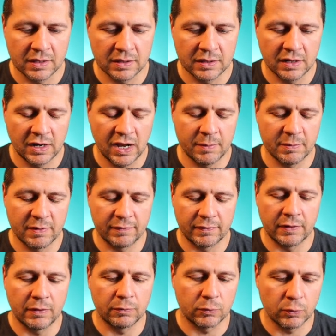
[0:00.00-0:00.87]
The name
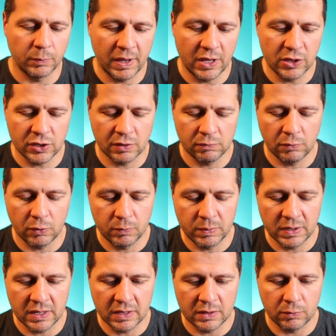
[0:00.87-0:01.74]
of the automation will
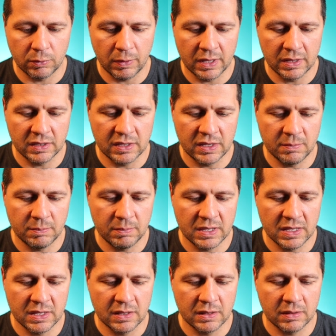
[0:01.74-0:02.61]
be 20
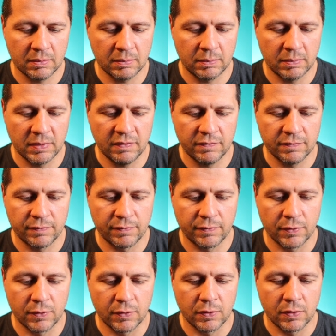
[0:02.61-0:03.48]
min
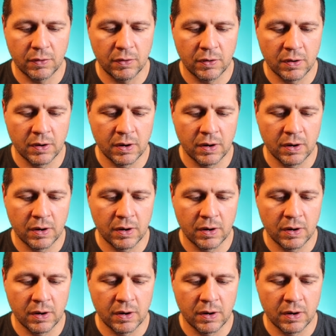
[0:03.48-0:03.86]
before